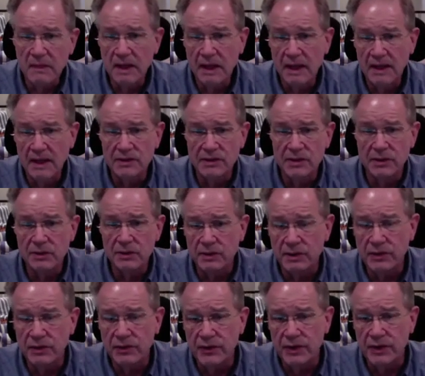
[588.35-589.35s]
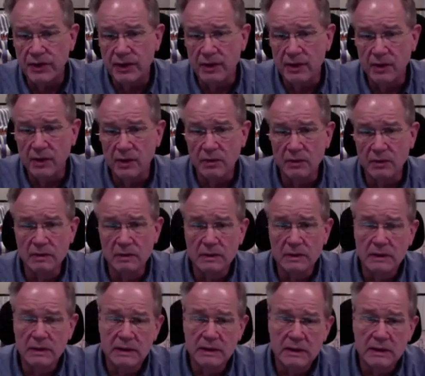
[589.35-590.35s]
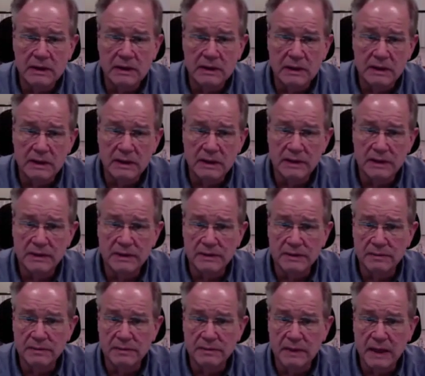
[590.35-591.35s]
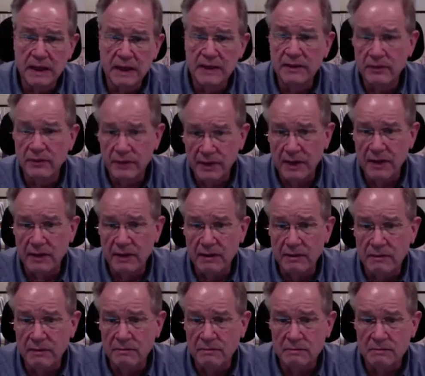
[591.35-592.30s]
And it's you, the CEO, on the video